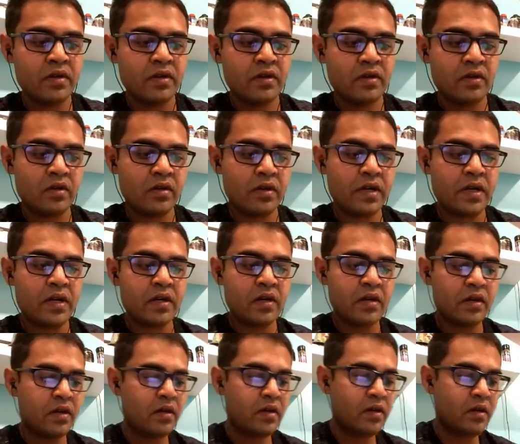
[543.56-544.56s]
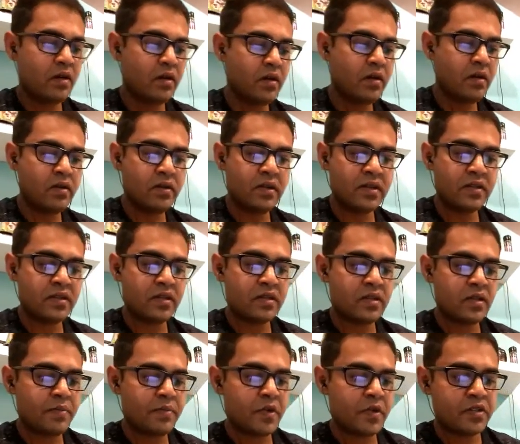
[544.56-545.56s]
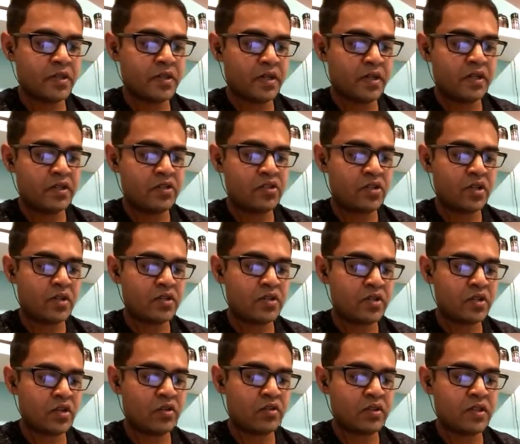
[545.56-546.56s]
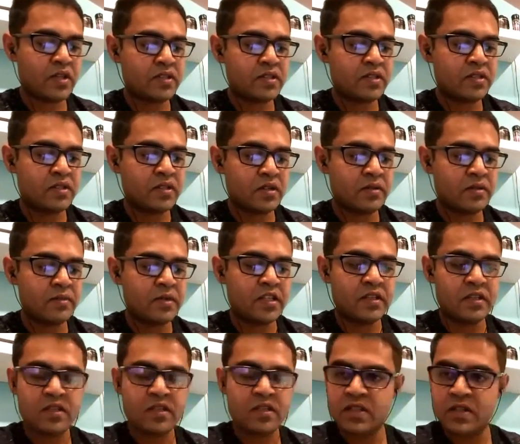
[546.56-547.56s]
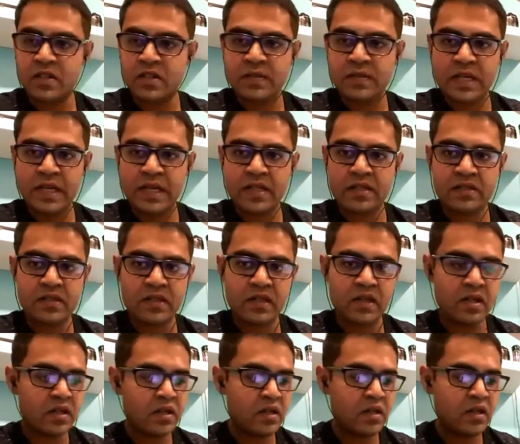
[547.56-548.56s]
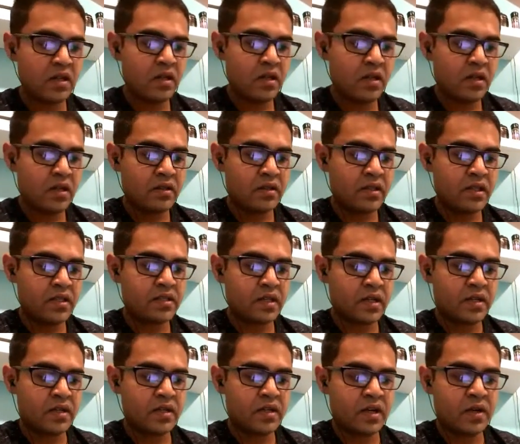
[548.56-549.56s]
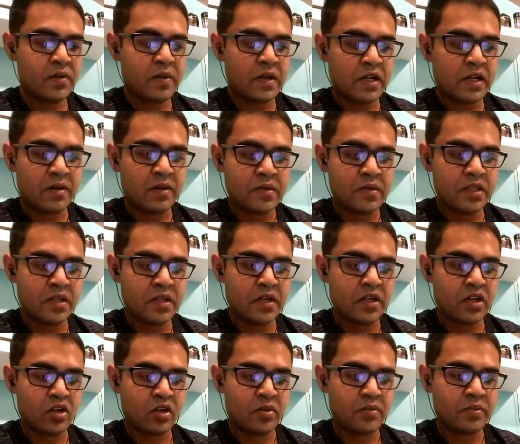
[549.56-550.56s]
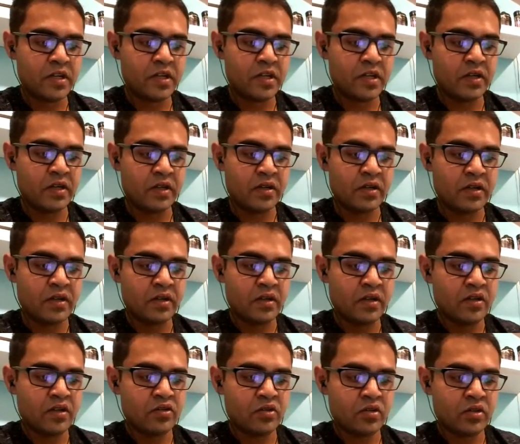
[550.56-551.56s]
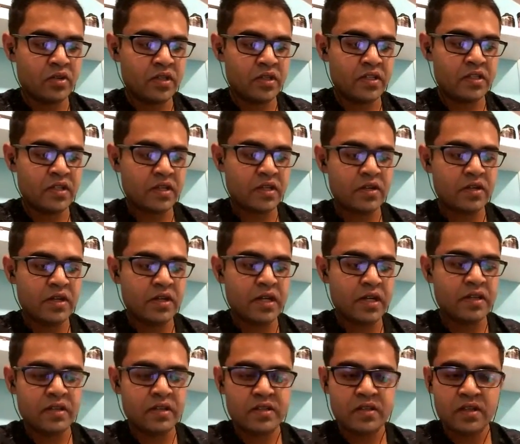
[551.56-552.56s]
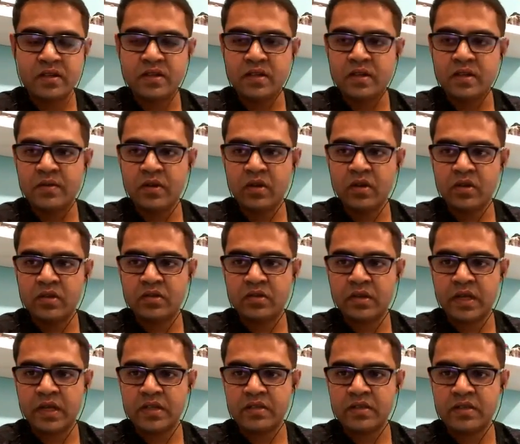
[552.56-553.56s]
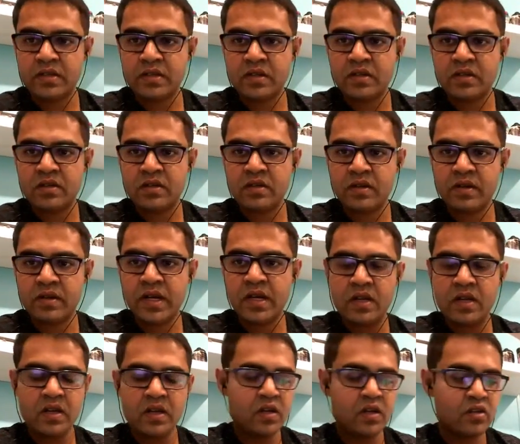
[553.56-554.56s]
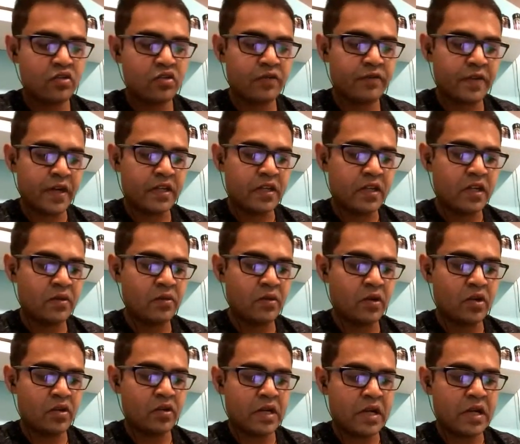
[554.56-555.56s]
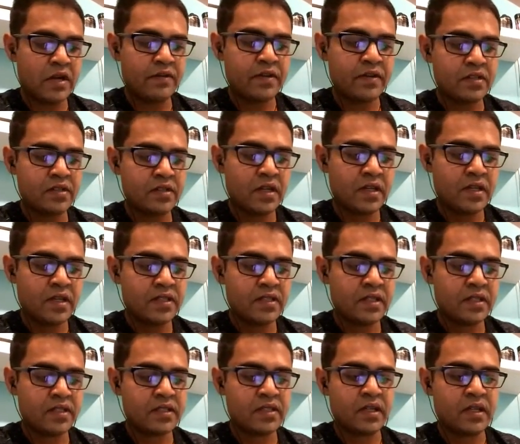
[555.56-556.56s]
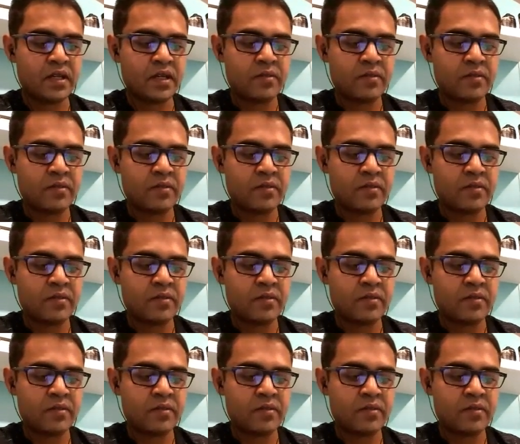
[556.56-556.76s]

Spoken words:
Right, this is the percentage change. Now this term and this term will cancel. This 100 will come in the denominator. So this 100 and this 100 will also cancel. All right. So finally what you have is 69%.